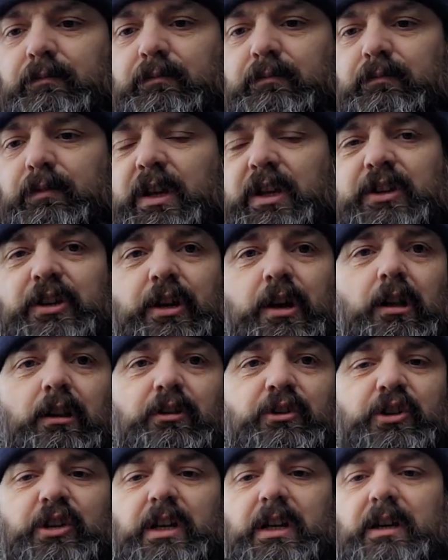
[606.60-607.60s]

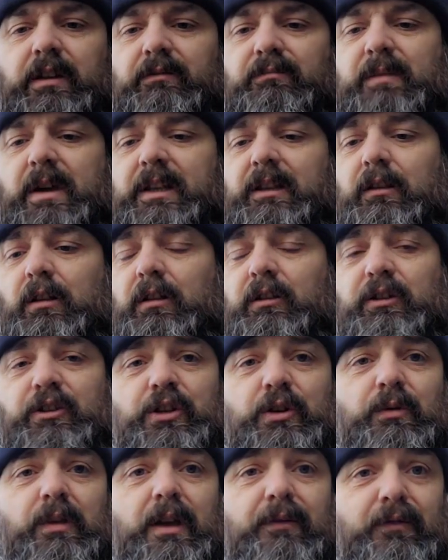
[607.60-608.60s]
meteorology and
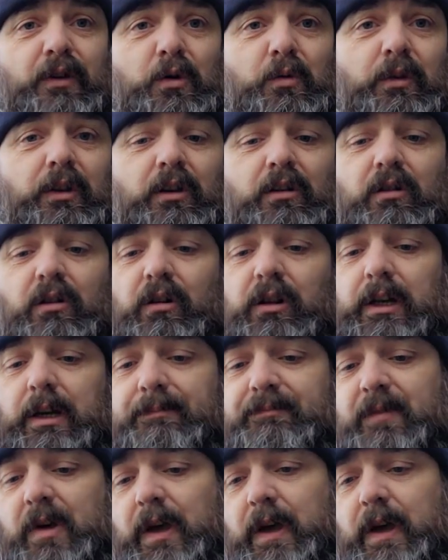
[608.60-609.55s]
metallurgy, whatever you want to call it,